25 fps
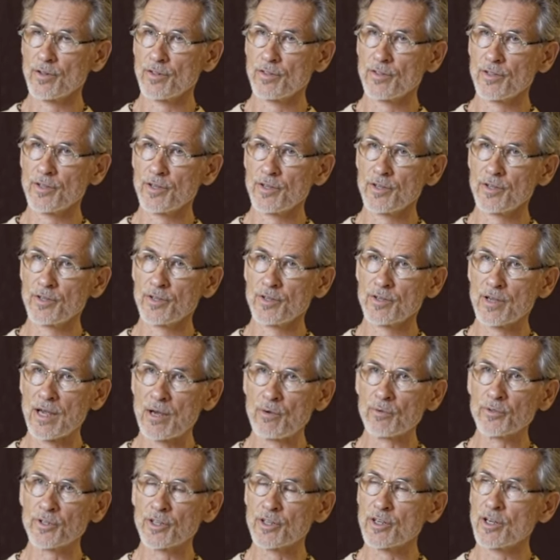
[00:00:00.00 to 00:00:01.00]
the
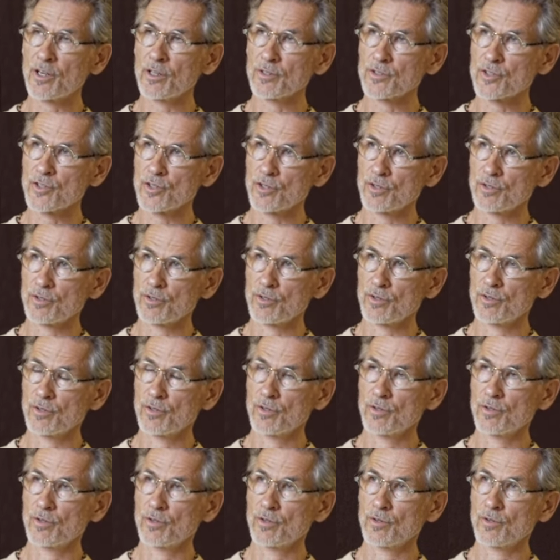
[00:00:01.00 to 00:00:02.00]
counterculture
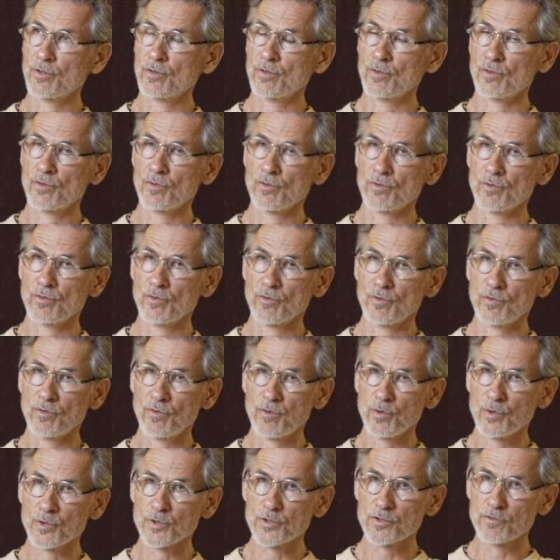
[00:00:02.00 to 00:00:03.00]

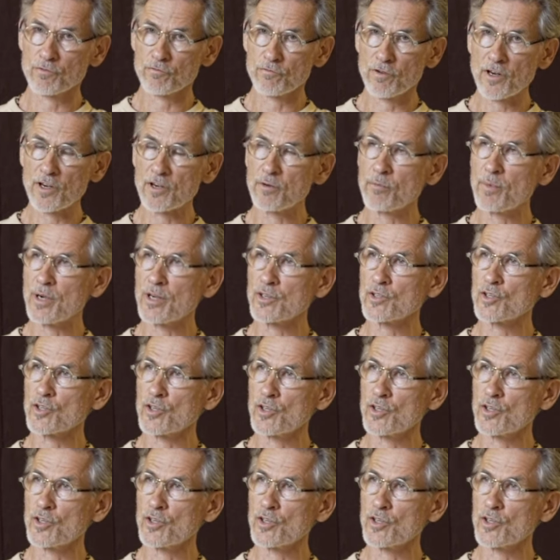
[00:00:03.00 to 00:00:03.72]
was very much